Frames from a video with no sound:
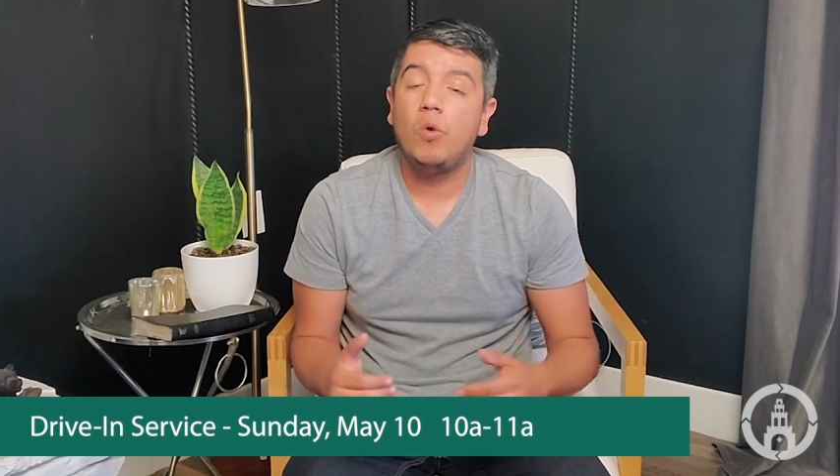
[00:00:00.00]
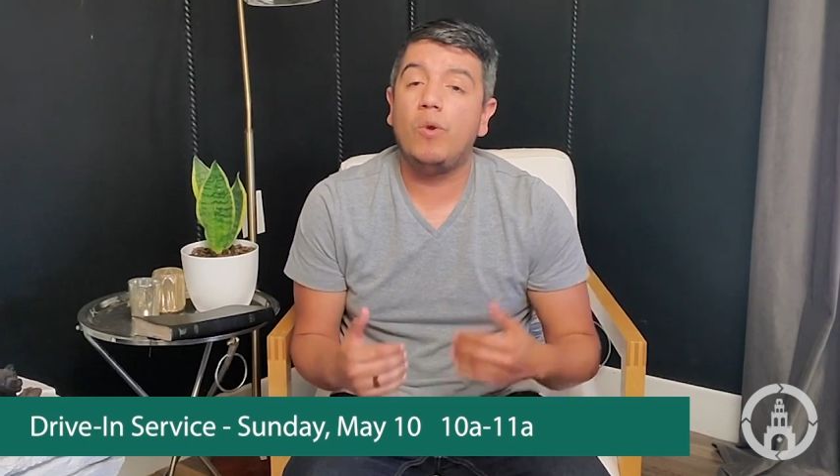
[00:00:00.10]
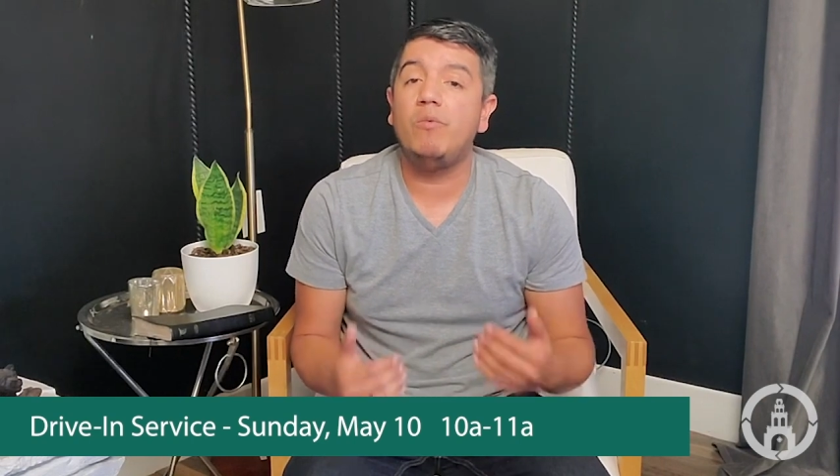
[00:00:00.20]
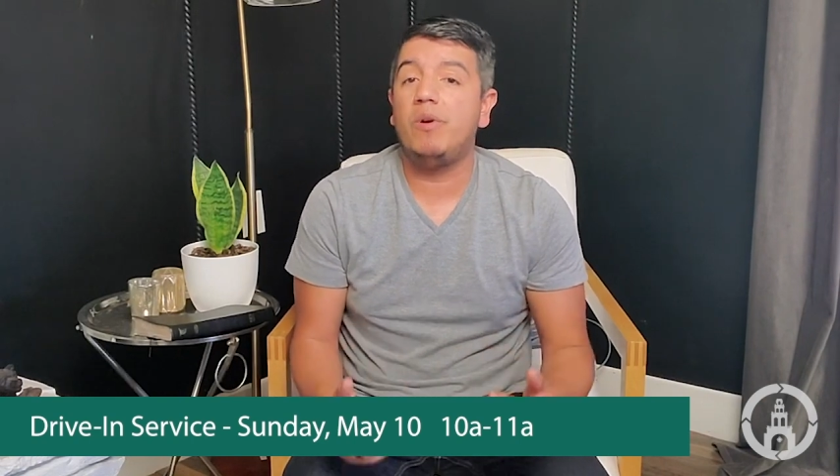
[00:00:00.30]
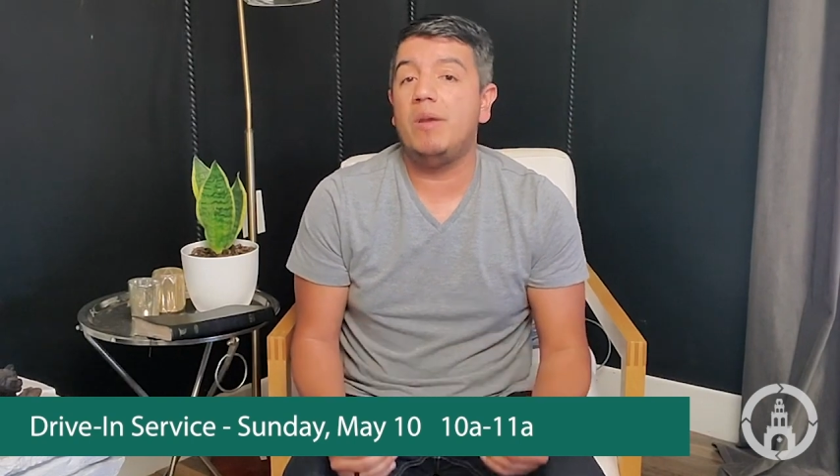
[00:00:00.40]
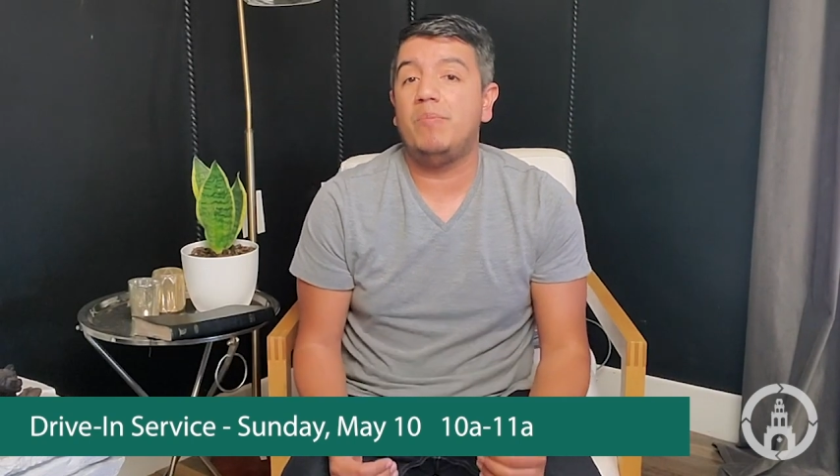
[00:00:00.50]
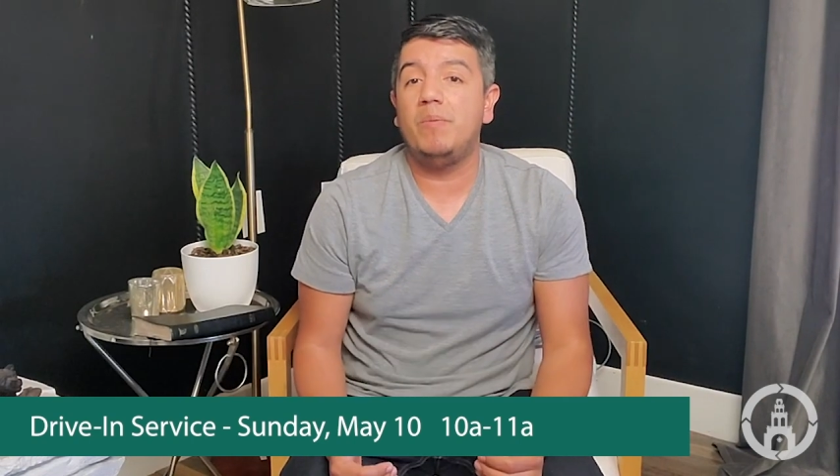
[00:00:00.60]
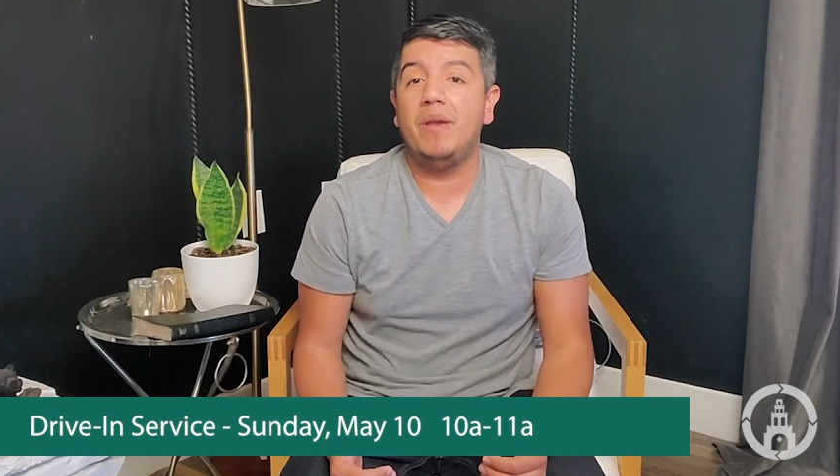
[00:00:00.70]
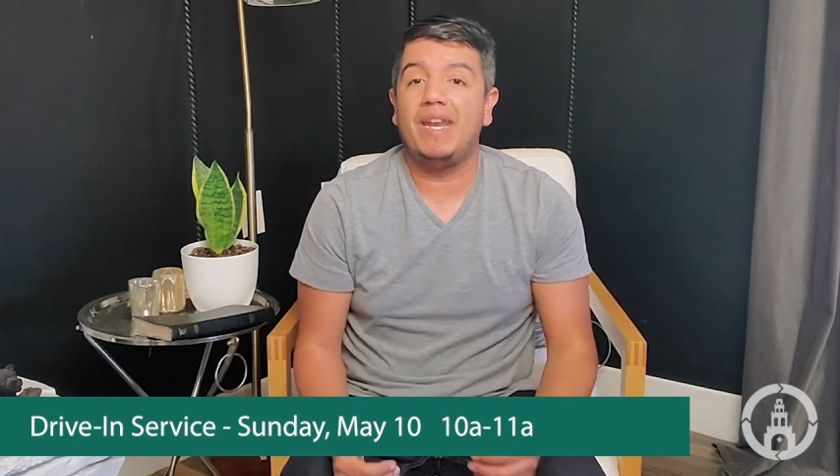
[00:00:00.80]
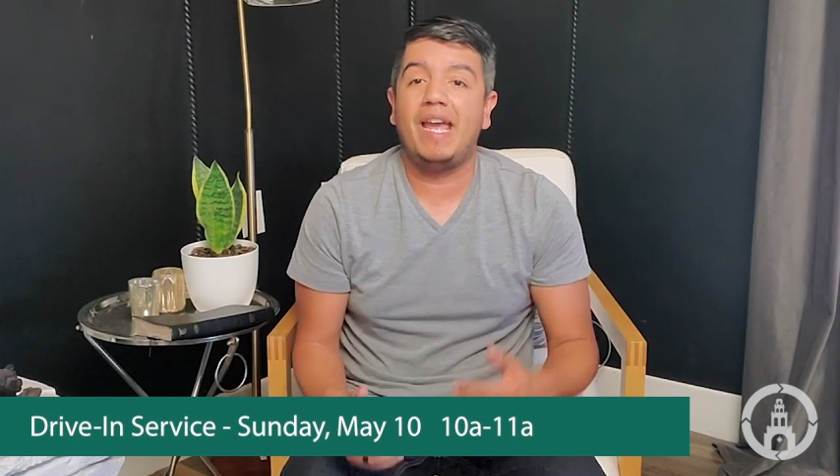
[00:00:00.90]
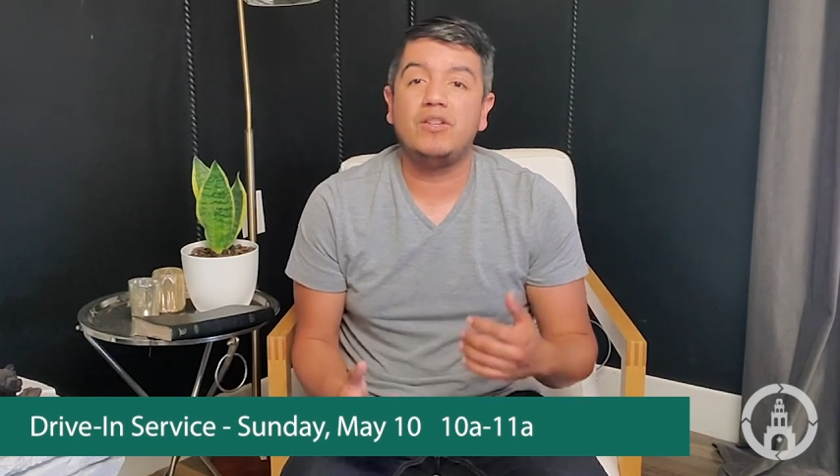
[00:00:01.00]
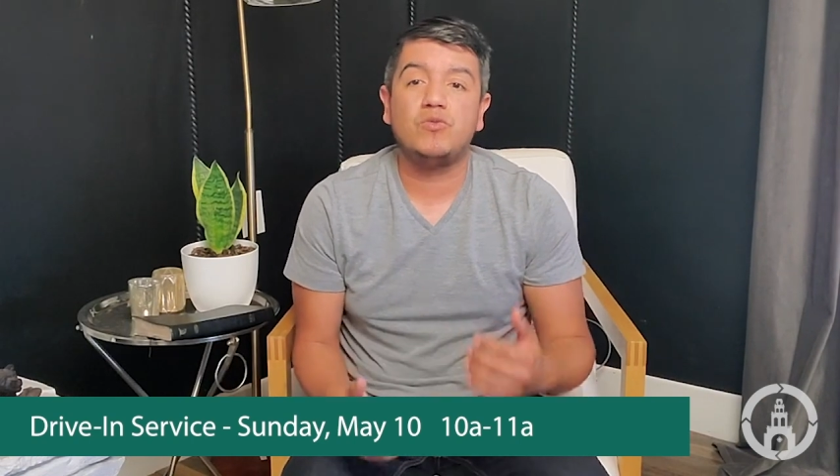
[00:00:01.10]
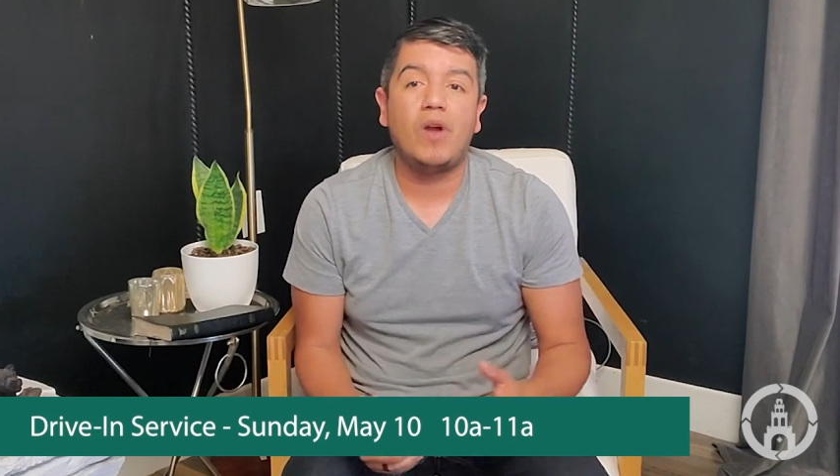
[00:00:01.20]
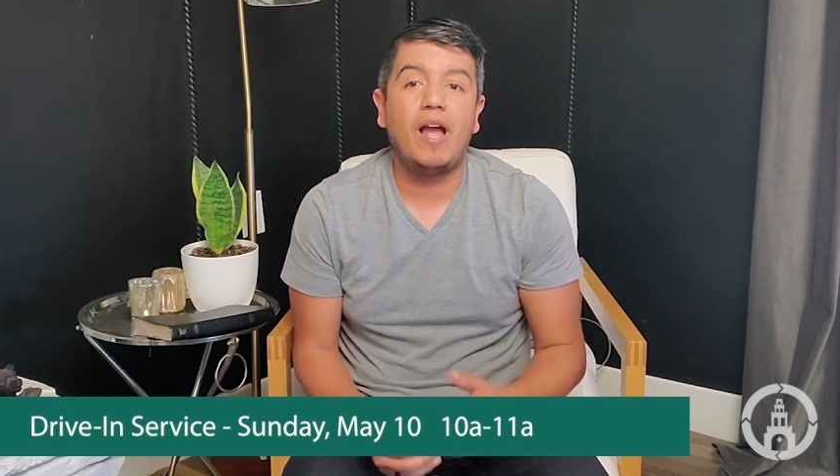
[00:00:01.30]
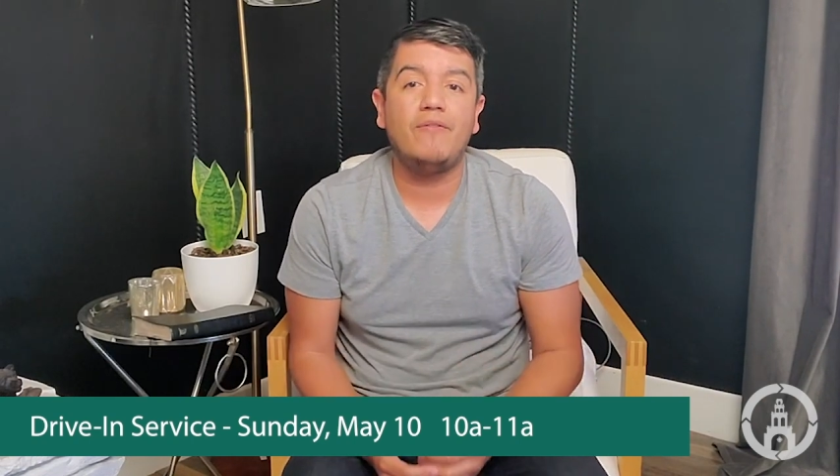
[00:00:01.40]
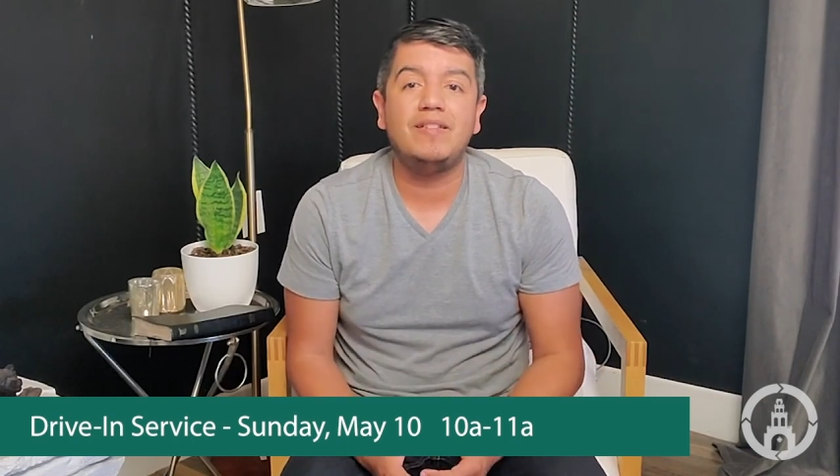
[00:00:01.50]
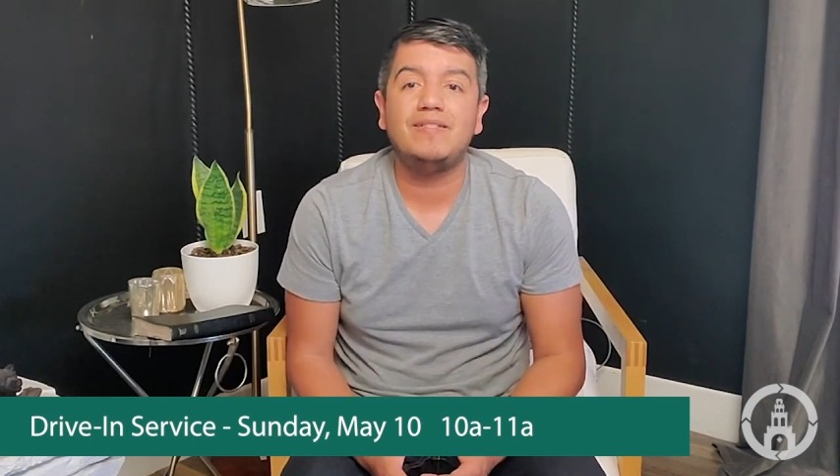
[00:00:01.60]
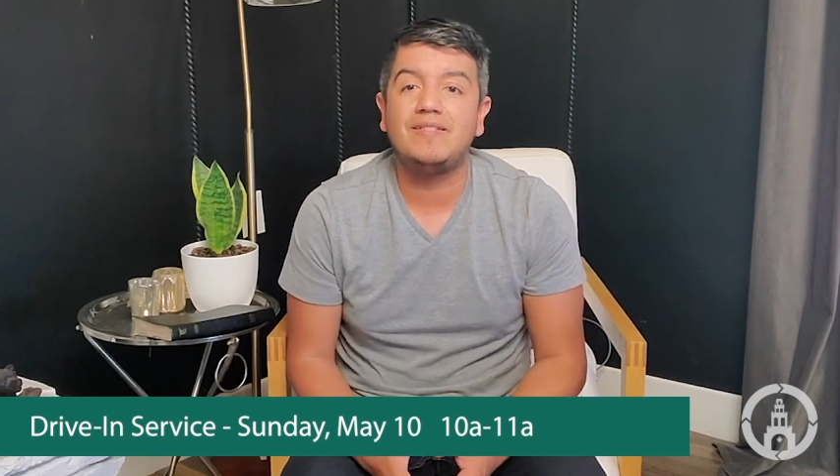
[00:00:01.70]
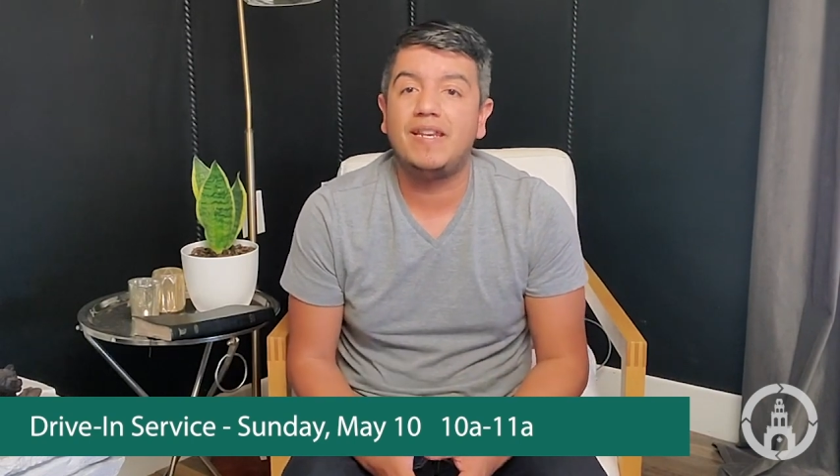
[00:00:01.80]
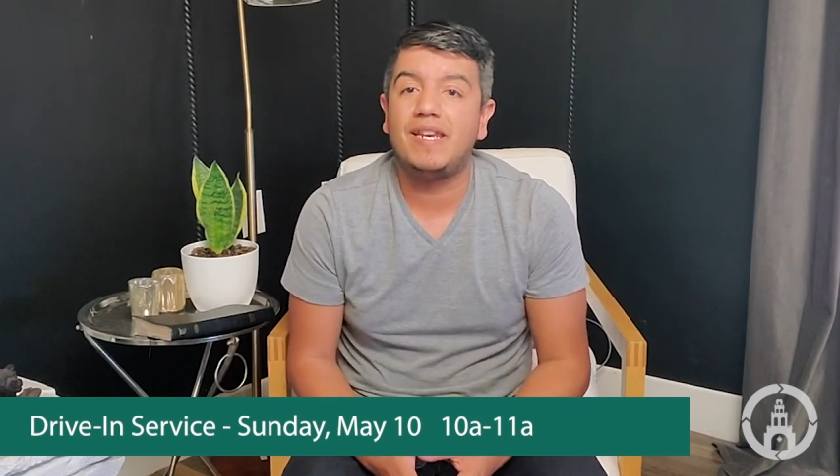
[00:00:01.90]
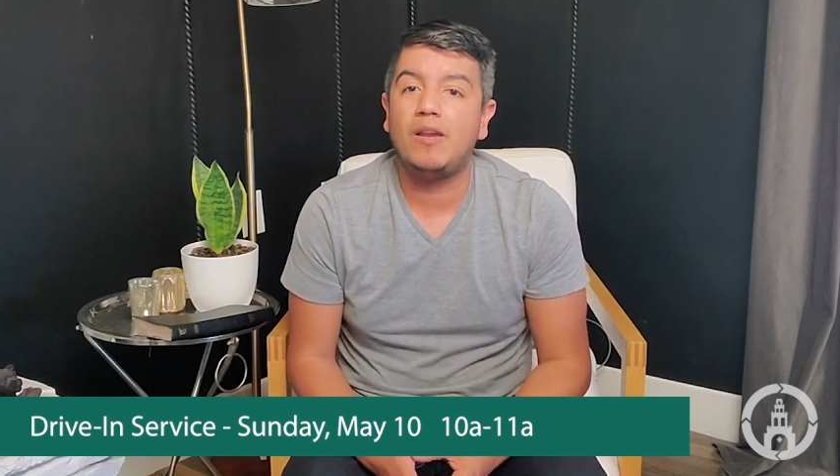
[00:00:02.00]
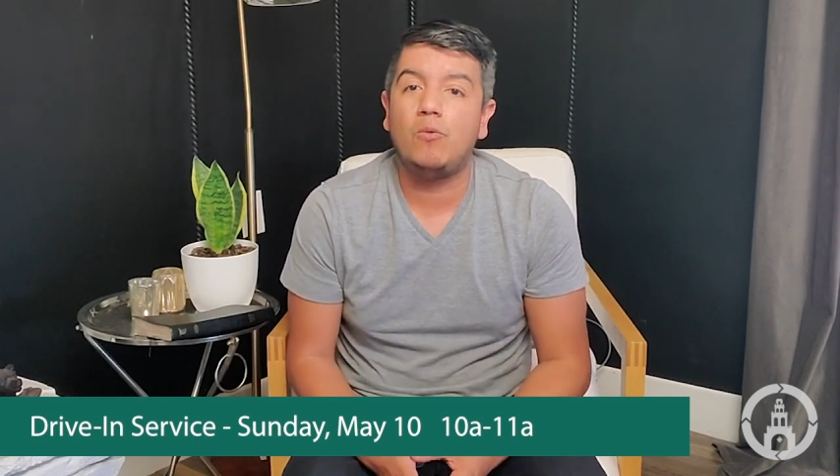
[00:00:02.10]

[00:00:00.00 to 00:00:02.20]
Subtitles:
we will implement a drive-in Sunday